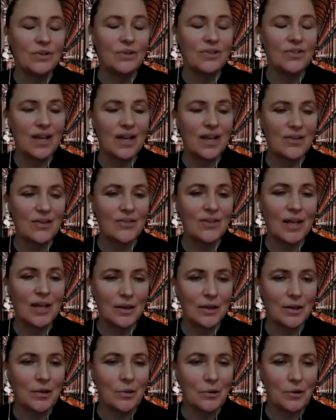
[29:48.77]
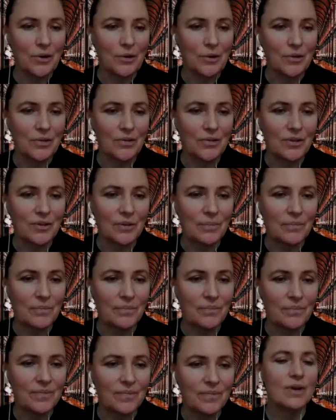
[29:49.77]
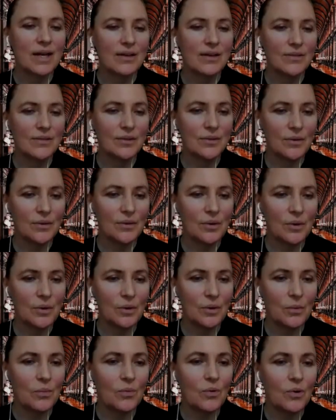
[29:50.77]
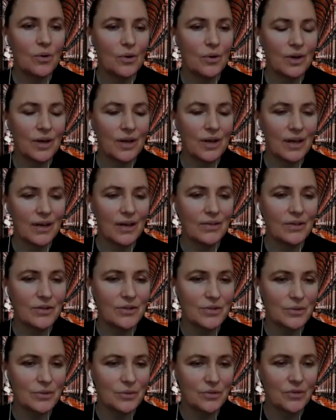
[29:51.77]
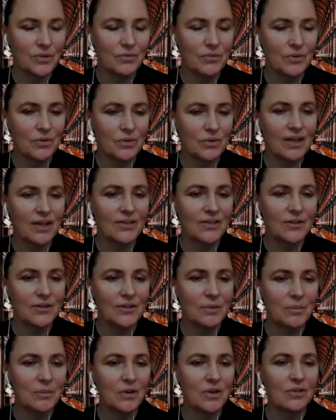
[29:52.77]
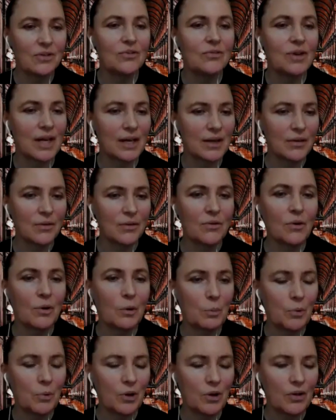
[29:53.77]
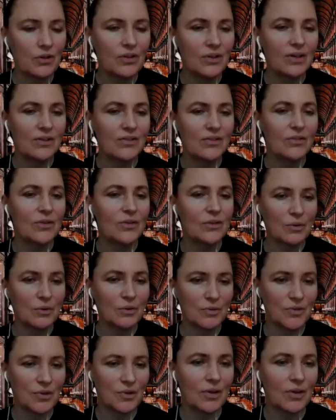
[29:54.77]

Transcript: I would say stay curious. Try to walk in the shoes of your customer. Try your own products, your own